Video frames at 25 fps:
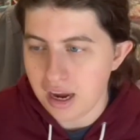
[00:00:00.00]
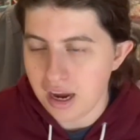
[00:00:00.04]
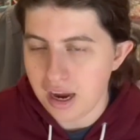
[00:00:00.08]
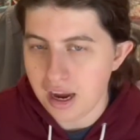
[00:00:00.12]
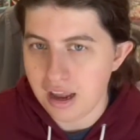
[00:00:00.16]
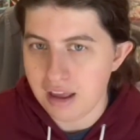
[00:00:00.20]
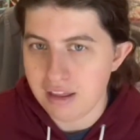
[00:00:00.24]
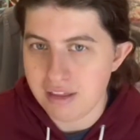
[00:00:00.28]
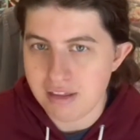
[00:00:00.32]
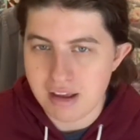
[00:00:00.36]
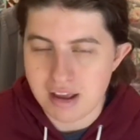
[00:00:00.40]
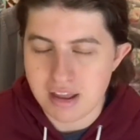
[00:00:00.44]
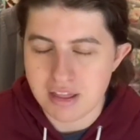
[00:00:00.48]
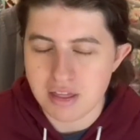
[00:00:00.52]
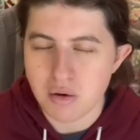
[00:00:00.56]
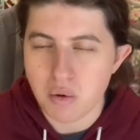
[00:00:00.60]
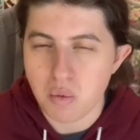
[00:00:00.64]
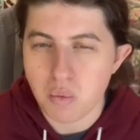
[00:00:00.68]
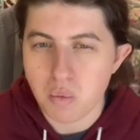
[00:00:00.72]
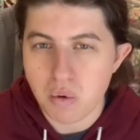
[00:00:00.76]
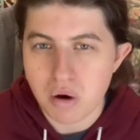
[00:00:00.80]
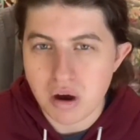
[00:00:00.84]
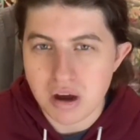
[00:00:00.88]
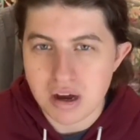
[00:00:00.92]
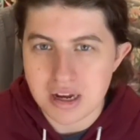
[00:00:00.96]
And then the
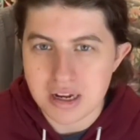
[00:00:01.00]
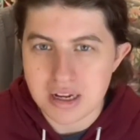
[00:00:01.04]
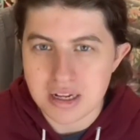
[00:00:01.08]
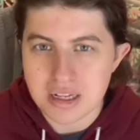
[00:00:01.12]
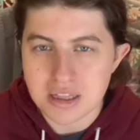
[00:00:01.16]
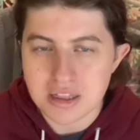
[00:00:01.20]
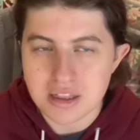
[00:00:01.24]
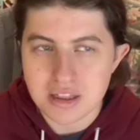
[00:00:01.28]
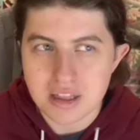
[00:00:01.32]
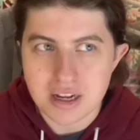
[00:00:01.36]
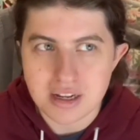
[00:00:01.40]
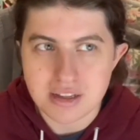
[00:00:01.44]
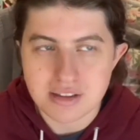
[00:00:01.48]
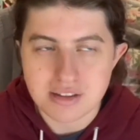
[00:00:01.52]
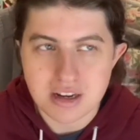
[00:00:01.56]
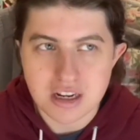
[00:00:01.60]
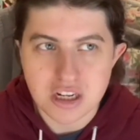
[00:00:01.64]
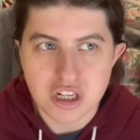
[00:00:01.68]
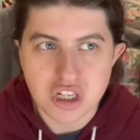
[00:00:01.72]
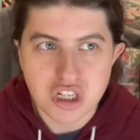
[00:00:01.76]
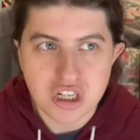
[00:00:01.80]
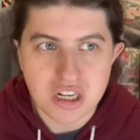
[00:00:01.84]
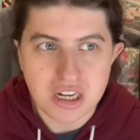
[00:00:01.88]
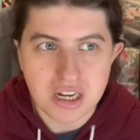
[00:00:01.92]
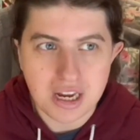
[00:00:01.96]
one that's
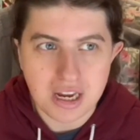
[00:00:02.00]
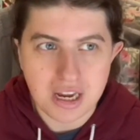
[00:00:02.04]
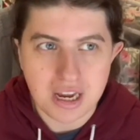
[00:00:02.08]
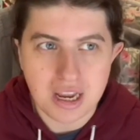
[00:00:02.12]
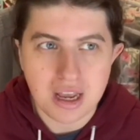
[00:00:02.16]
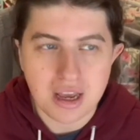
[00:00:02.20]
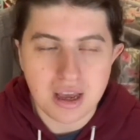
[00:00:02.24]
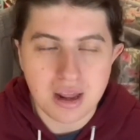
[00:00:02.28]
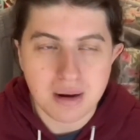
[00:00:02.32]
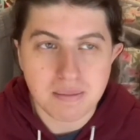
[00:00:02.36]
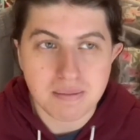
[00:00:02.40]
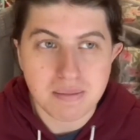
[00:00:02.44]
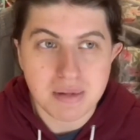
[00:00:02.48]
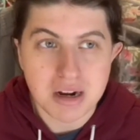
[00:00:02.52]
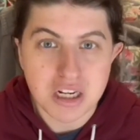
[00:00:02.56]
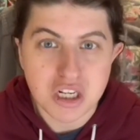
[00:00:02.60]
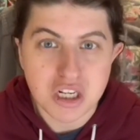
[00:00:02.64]
actually in my